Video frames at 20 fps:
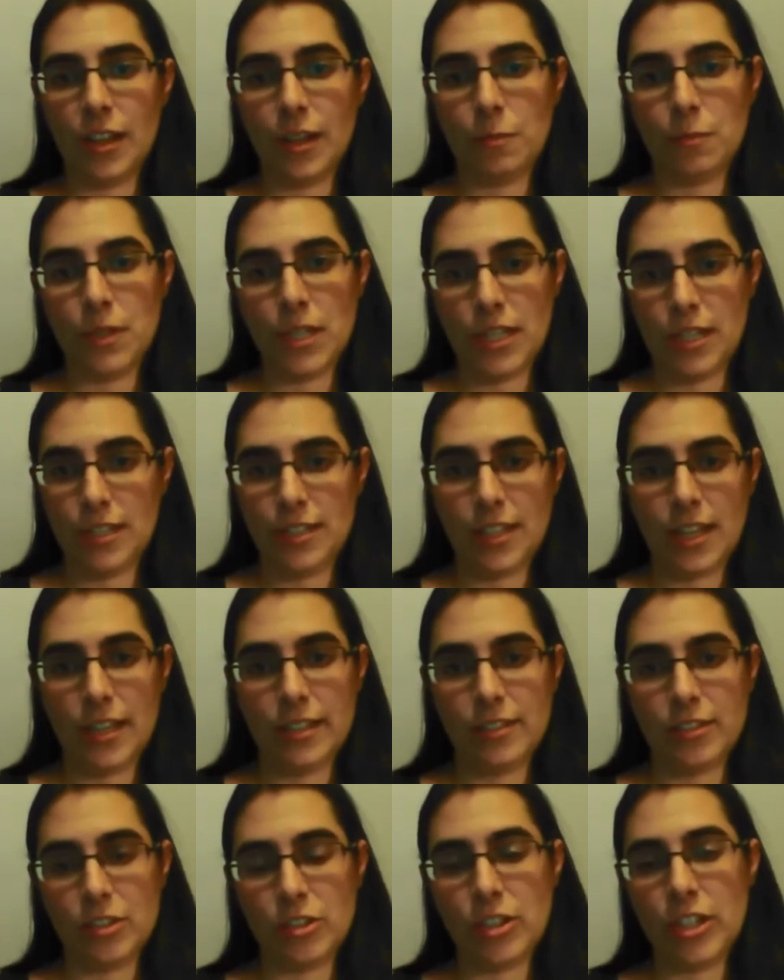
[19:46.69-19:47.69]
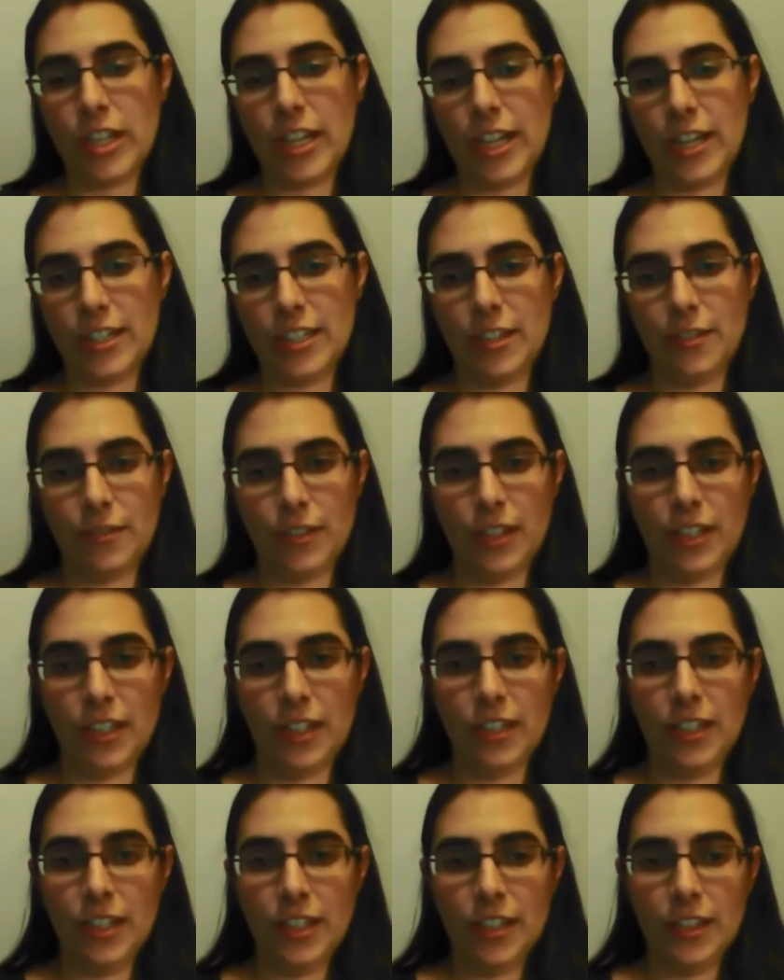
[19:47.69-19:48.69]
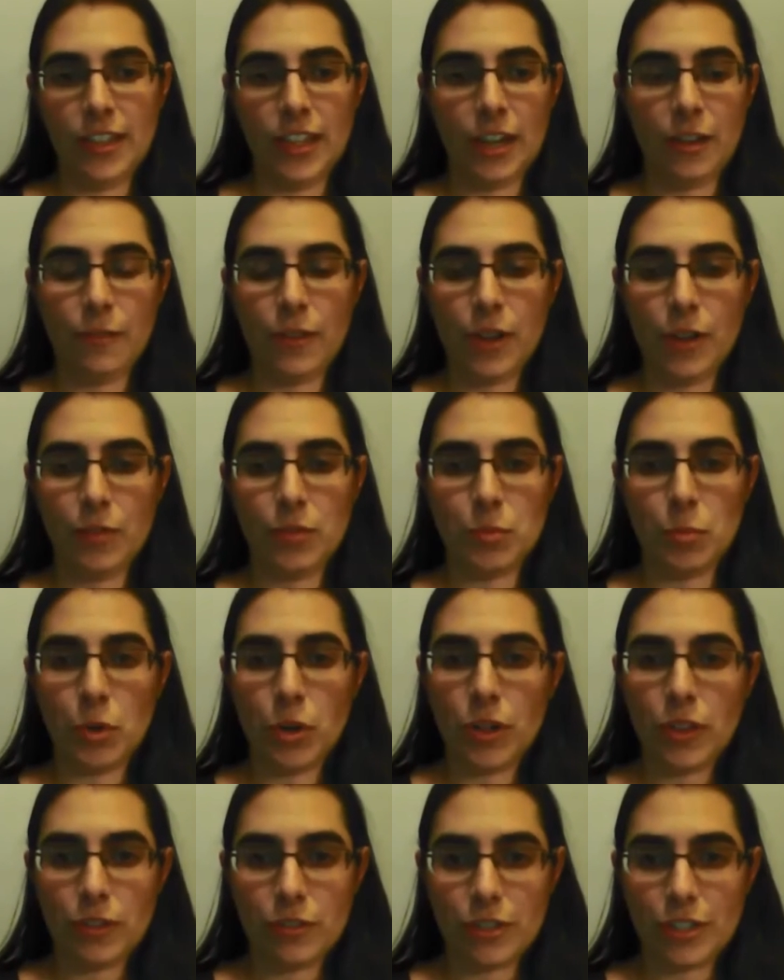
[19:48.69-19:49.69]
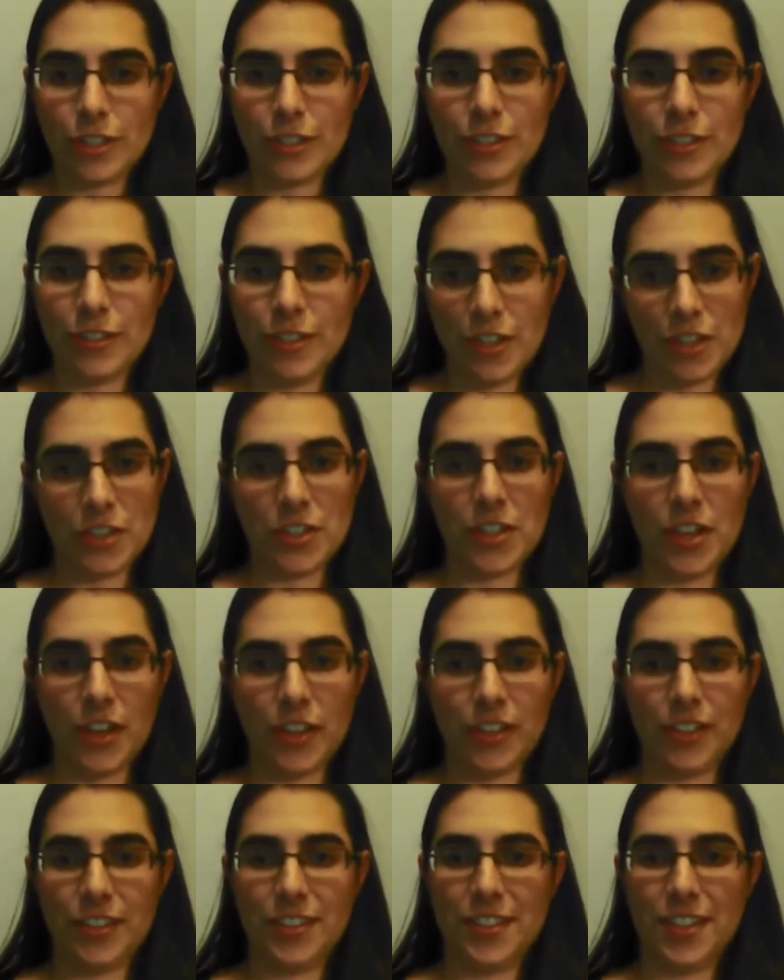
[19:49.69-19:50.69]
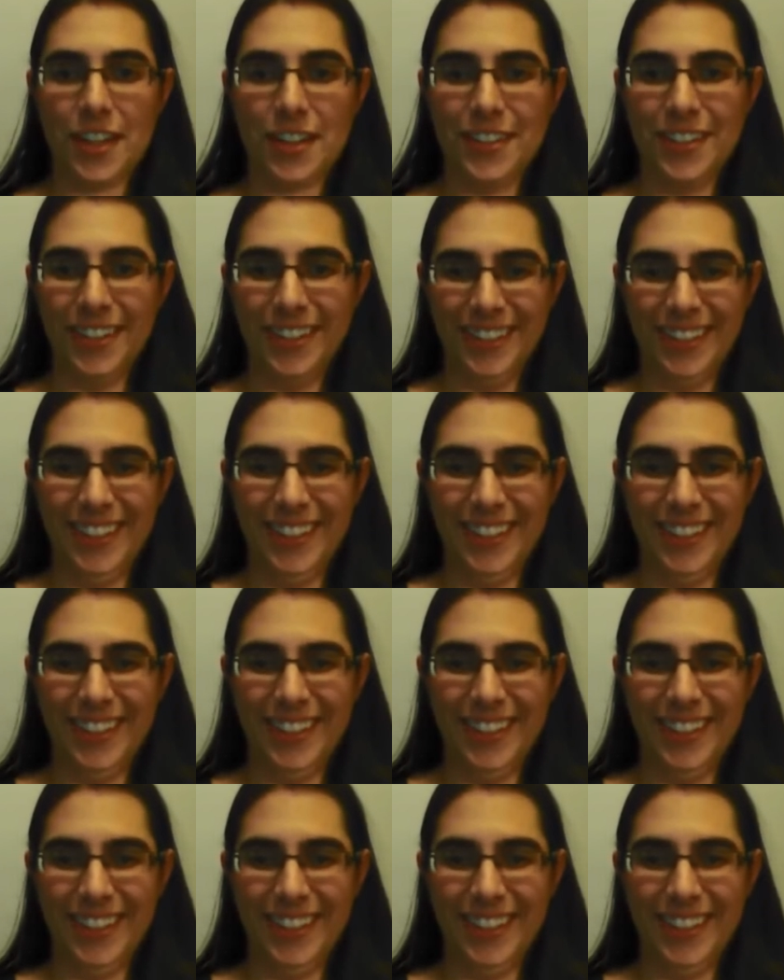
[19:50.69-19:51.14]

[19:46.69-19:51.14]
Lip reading: data science learning activity that involves more than just installing stuff.